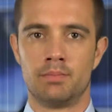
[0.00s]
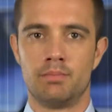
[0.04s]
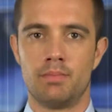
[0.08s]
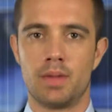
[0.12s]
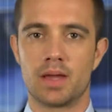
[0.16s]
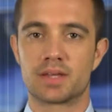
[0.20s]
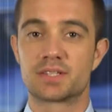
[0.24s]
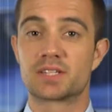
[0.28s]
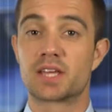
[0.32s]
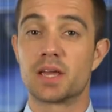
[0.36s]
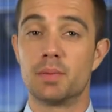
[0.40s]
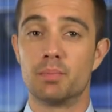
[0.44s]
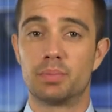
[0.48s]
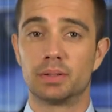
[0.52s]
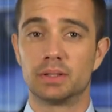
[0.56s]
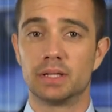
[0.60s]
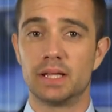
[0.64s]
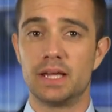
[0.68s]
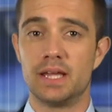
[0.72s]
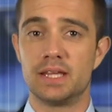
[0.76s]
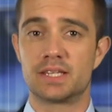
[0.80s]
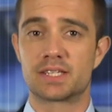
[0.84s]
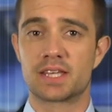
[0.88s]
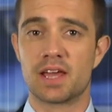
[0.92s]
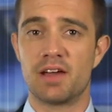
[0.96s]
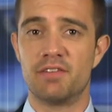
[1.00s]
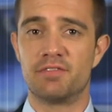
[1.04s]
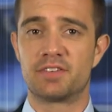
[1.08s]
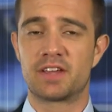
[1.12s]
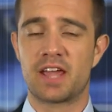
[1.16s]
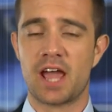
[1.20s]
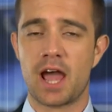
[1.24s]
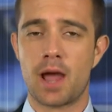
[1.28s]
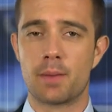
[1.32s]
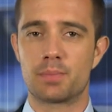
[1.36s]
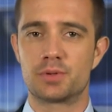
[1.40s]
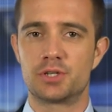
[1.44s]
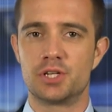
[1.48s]
Mexican police have
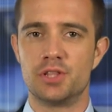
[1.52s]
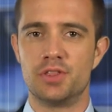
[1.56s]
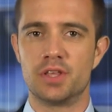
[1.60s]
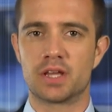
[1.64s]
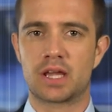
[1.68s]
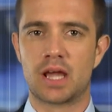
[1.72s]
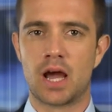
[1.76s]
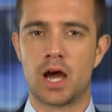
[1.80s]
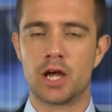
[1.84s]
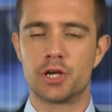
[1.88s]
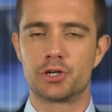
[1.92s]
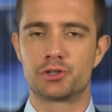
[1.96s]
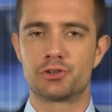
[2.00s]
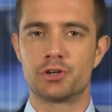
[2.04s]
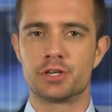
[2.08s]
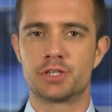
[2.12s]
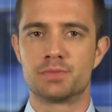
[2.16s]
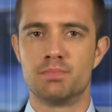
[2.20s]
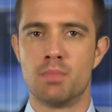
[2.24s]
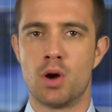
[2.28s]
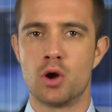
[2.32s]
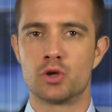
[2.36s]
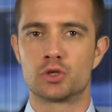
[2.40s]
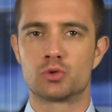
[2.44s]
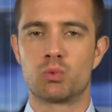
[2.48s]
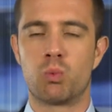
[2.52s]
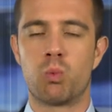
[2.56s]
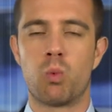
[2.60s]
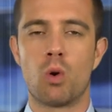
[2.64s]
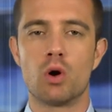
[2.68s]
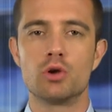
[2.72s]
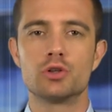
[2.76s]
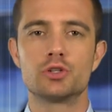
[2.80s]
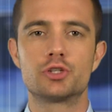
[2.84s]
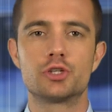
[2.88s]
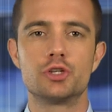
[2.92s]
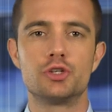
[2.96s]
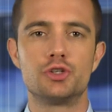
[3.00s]
captured the country's most
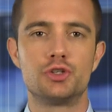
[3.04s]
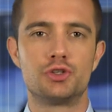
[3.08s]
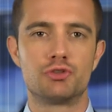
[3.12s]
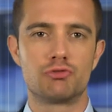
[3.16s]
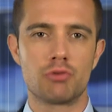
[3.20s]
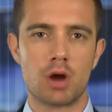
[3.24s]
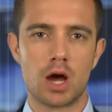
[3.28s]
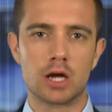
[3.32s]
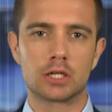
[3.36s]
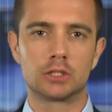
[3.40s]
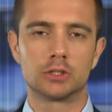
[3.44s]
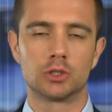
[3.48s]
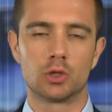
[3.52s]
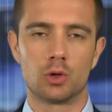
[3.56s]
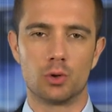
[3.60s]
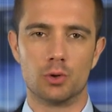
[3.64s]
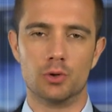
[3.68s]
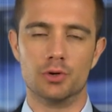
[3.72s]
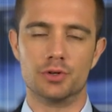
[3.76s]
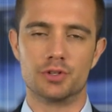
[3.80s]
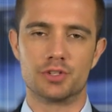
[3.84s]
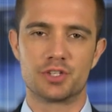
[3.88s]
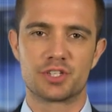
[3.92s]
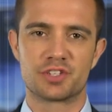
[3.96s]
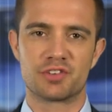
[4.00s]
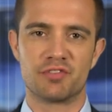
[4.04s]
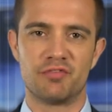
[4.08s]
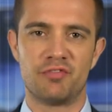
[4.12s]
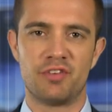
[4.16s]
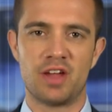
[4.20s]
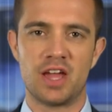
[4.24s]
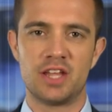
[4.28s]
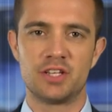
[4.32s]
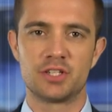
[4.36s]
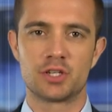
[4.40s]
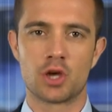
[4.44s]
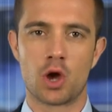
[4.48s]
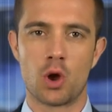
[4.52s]
wanted drug lord,
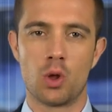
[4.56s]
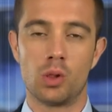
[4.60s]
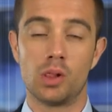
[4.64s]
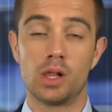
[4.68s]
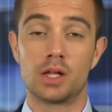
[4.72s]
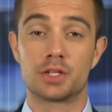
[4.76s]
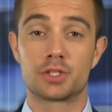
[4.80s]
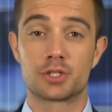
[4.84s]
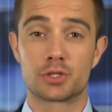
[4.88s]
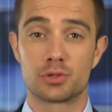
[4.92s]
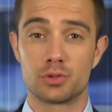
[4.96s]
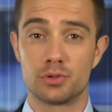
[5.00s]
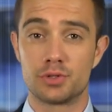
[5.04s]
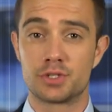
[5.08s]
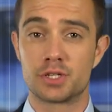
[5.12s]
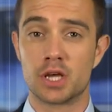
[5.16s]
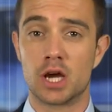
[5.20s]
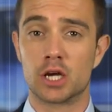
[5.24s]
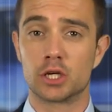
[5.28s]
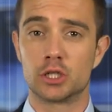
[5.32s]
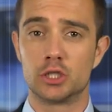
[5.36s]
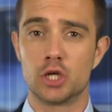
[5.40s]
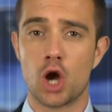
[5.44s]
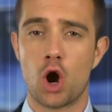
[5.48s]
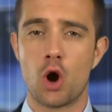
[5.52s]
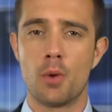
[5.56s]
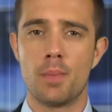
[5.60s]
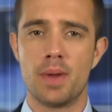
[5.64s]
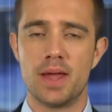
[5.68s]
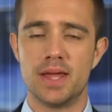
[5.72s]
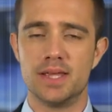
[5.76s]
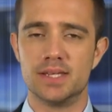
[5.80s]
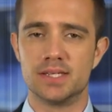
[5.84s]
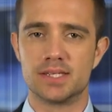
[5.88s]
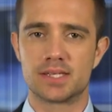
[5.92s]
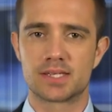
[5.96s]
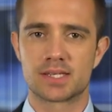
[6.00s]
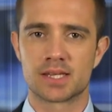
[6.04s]
Servando La Tuta
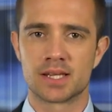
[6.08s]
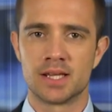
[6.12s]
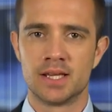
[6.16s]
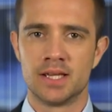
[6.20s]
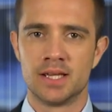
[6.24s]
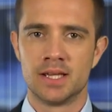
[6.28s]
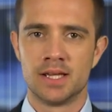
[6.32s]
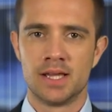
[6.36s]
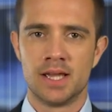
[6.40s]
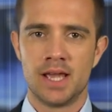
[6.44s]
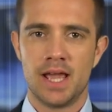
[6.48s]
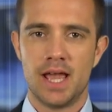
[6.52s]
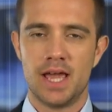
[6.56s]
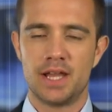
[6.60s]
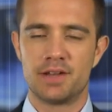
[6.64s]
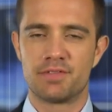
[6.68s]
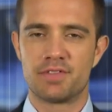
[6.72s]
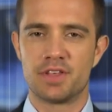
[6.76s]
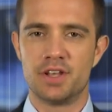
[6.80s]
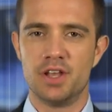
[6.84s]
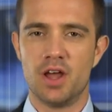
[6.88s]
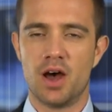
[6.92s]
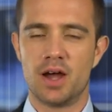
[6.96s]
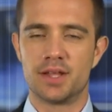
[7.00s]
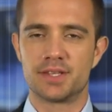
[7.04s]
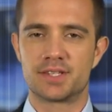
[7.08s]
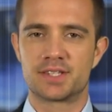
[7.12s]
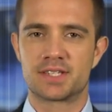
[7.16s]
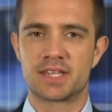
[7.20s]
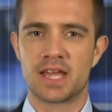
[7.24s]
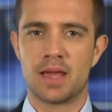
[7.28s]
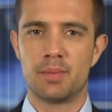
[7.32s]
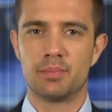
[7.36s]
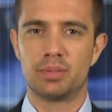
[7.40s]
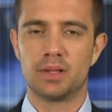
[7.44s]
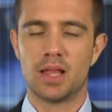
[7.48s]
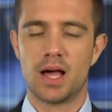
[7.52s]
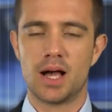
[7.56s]
Gomez. Head of the Knights
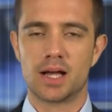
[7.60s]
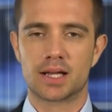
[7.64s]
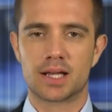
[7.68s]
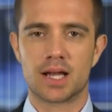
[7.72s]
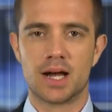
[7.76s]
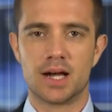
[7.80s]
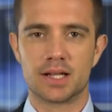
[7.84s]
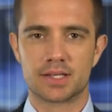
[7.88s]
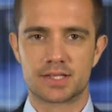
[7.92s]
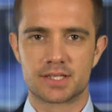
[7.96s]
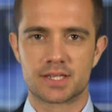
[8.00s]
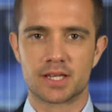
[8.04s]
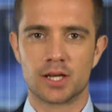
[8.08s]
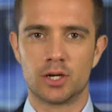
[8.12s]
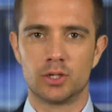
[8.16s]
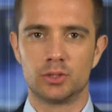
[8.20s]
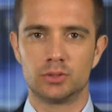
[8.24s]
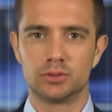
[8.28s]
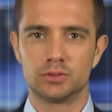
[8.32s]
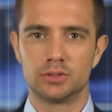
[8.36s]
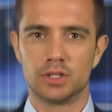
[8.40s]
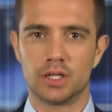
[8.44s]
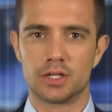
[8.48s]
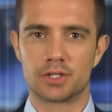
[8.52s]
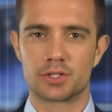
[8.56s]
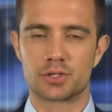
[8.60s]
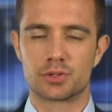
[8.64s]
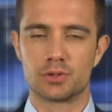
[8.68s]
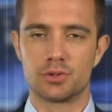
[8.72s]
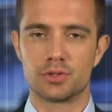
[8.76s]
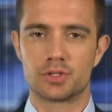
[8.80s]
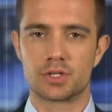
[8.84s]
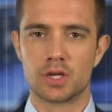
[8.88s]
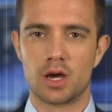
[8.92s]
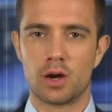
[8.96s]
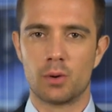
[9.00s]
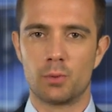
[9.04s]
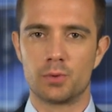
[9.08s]
Templar Cartel, La
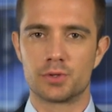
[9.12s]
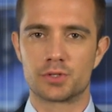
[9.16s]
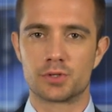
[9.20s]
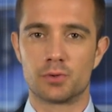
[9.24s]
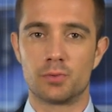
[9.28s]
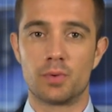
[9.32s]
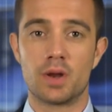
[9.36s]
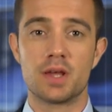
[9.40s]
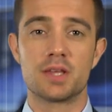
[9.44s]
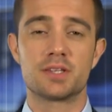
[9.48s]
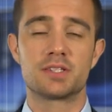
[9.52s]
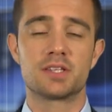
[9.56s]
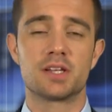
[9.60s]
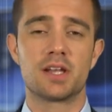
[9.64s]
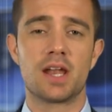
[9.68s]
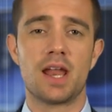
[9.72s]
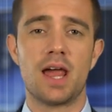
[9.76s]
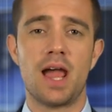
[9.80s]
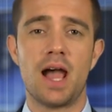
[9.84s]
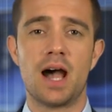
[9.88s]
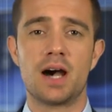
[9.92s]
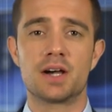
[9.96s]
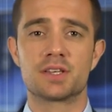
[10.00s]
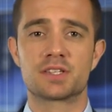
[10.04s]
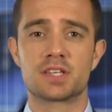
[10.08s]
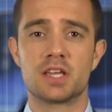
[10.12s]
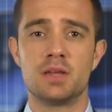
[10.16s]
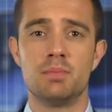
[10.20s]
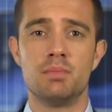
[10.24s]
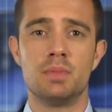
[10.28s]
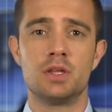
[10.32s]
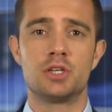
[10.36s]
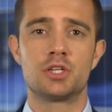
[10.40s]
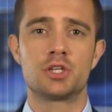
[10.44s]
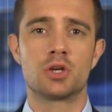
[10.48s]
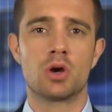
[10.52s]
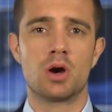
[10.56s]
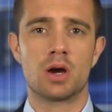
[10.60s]
Tuta was arrested at a house in
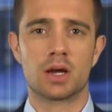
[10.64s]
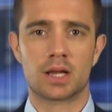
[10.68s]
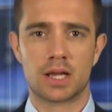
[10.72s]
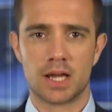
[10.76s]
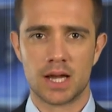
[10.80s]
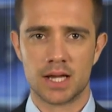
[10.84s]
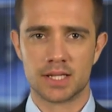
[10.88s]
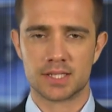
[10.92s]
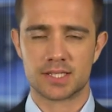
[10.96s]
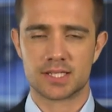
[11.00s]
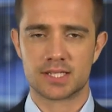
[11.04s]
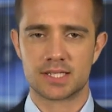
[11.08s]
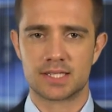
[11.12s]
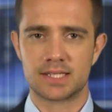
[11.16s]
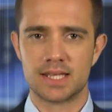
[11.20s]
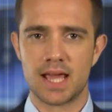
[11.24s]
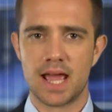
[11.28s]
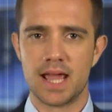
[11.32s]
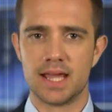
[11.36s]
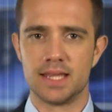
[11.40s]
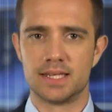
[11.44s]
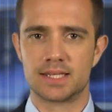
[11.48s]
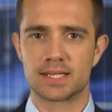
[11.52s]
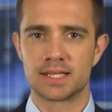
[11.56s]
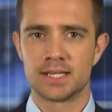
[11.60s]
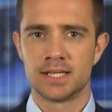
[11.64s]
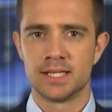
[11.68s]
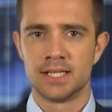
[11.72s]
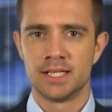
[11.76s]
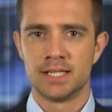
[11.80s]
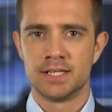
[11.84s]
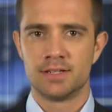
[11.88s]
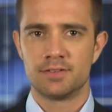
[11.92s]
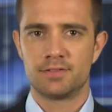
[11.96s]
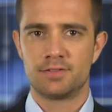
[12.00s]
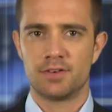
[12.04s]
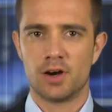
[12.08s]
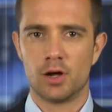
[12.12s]
Michoacan state,
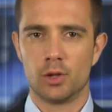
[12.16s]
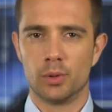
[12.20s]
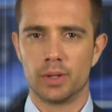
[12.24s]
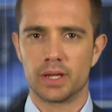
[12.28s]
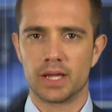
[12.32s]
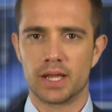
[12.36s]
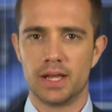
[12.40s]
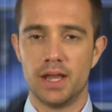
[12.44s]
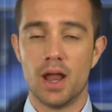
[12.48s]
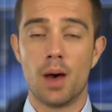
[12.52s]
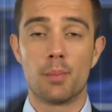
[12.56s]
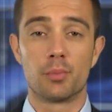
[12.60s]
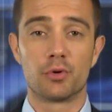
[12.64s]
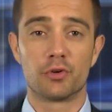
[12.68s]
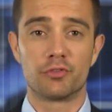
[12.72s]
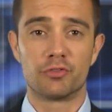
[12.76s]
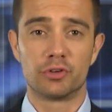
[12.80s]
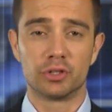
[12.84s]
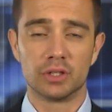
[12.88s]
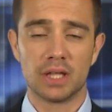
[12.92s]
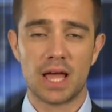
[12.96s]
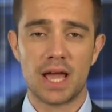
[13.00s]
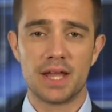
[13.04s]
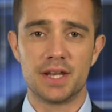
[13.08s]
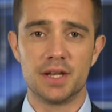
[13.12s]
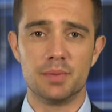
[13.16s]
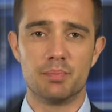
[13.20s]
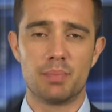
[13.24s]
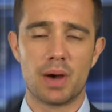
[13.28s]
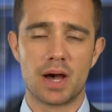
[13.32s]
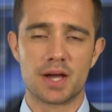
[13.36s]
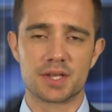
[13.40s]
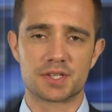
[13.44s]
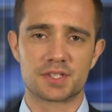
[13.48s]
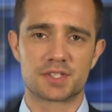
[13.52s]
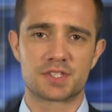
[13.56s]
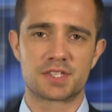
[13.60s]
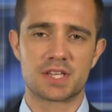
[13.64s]
following a number of related
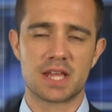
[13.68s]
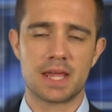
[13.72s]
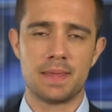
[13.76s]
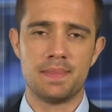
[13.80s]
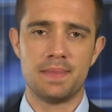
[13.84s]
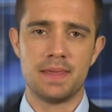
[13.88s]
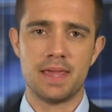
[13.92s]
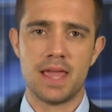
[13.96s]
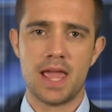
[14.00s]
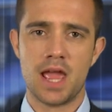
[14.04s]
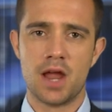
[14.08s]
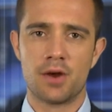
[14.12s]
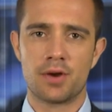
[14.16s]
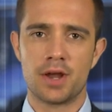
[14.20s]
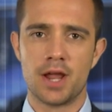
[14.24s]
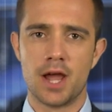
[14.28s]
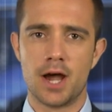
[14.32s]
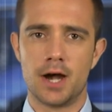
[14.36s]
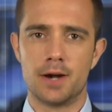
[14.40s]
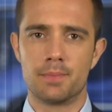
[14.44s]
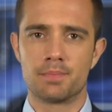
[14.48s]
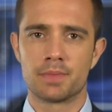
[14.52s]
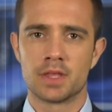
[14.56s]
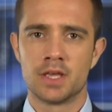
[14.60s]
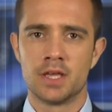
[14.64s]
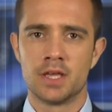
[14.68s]
busts in the area.